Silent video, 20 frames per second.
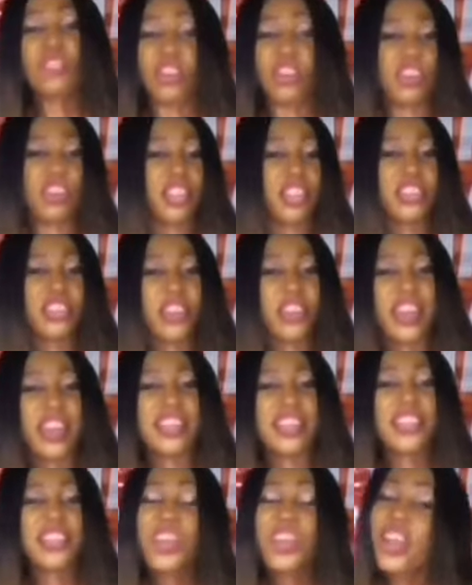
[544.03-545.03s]
going to enjoy
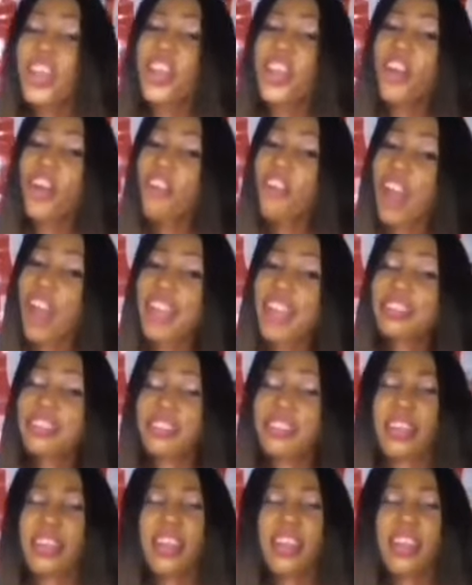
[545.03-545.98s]
it. All right?